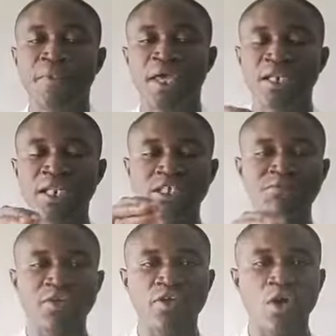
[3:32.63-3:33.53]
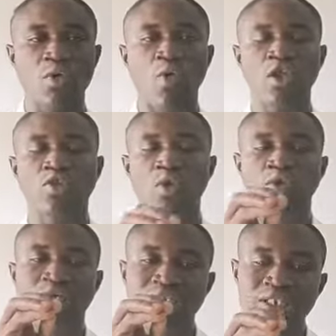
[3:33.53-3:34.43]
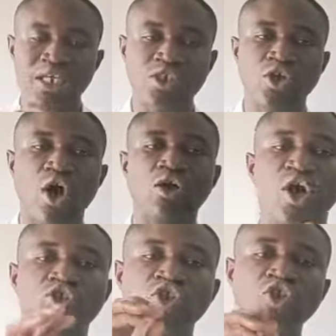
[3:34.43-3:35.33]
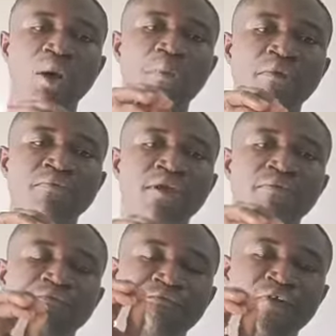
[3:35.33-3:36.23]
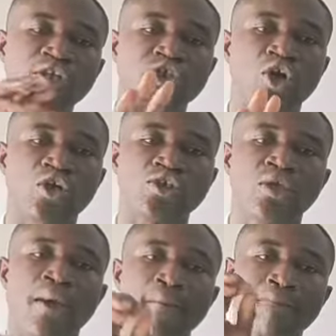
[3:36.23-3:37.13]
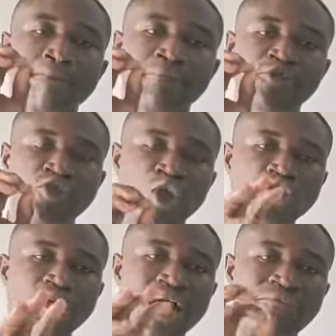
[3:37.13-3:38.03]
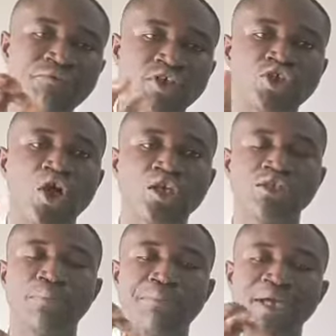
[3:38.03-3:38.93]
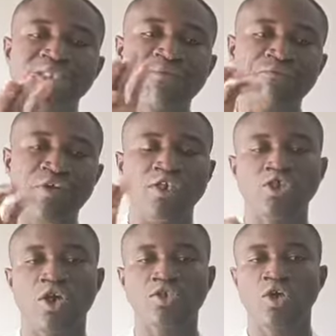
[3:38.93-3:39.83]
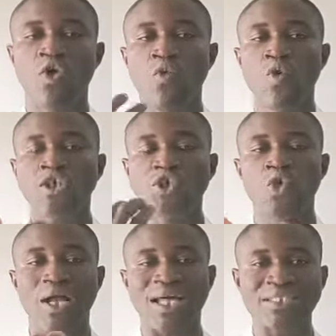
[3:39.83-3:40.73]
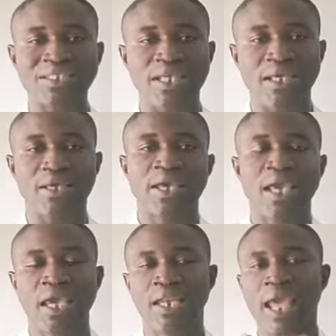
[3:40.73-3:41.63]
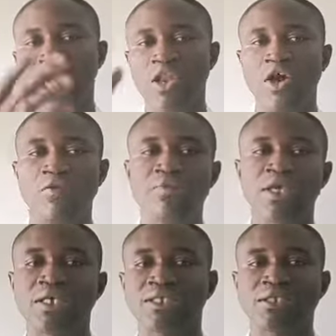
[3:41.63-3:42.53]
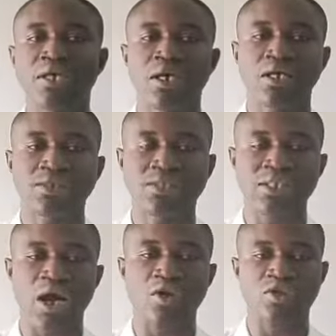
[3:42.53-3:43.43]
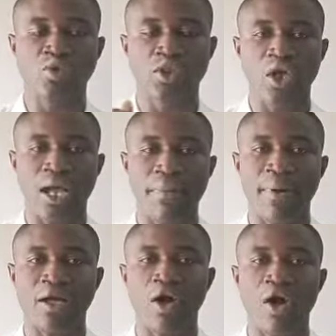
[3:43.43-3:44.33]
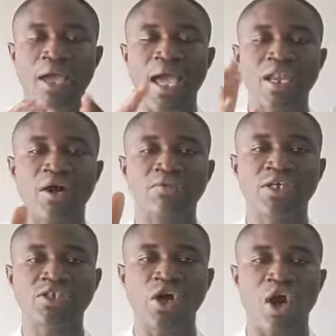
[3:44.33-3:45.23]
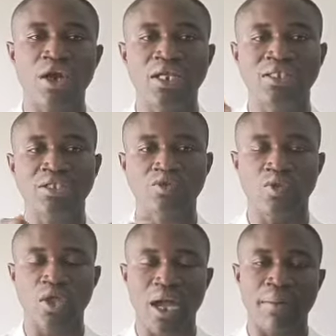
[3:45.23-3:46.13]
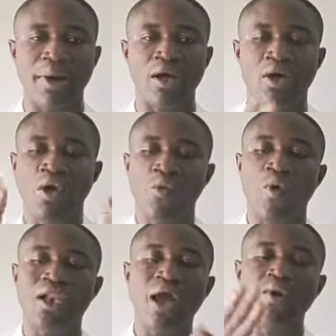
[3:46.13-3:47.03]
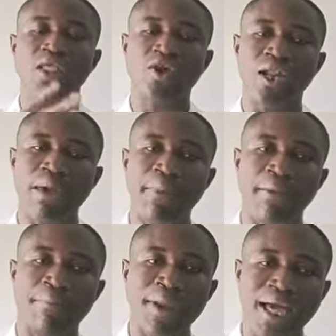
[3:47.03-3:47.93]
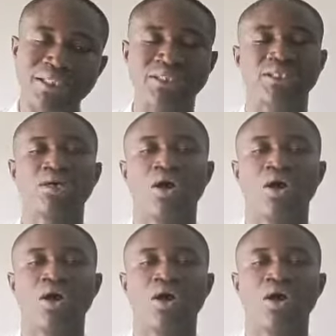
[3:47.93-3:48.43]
In this video, we want to discuss some of the features, structural features, basic features, which you can see in any of these cells we talk about or any of these organisms we talk about, whether we are talking about plants,